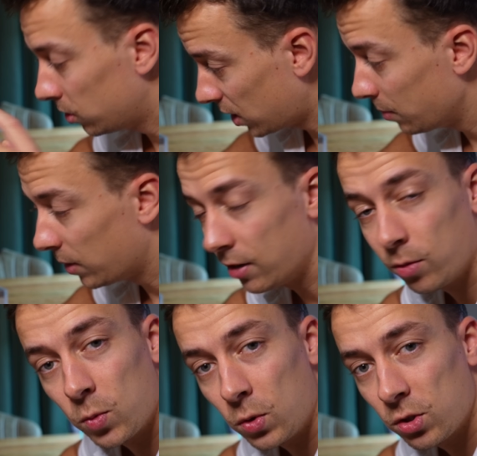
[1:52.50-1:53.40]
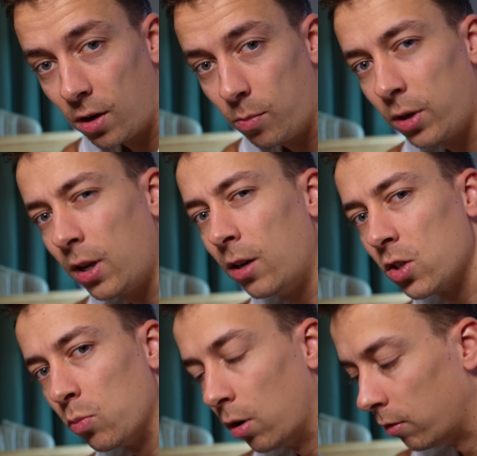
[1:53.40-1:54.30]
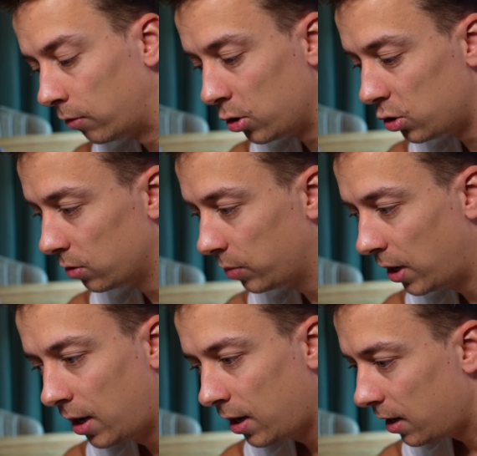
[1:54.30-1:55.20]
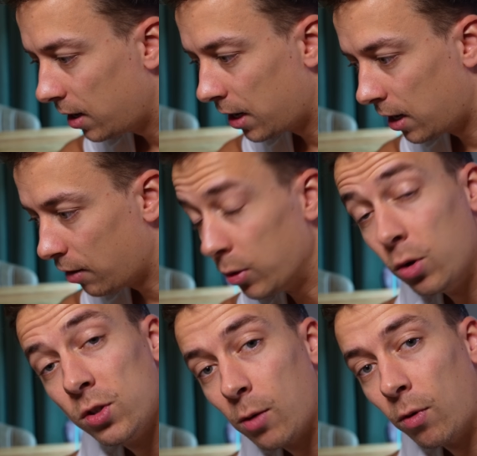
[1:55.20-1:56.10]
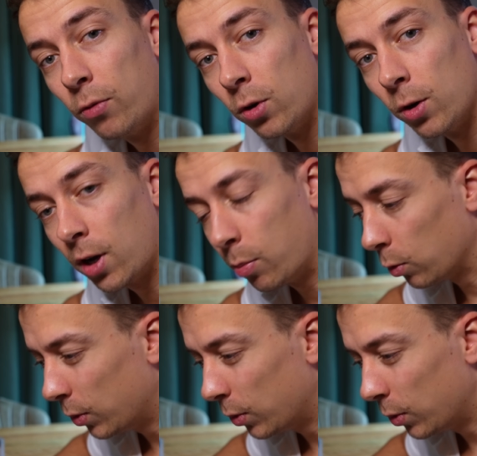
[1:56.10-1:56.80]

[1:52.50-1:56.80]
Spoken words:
same light from Twinstar, but in a smaller version, and I've been using that one for a couple of